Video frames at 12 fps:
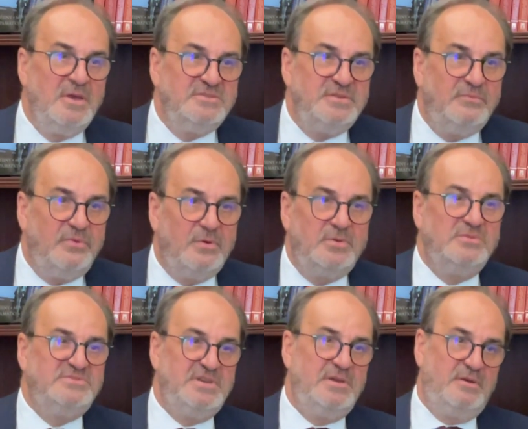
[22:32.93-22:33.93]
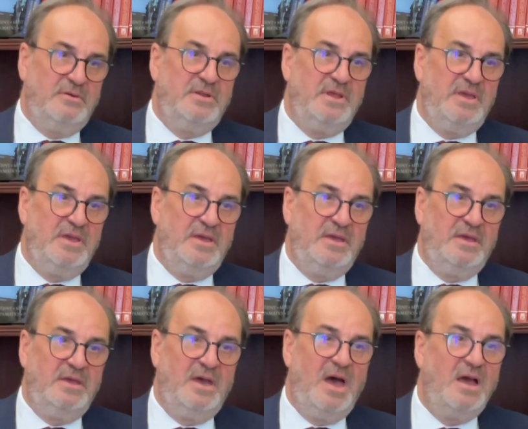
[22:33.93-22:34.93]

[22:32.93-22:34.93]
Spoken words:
so focusing on the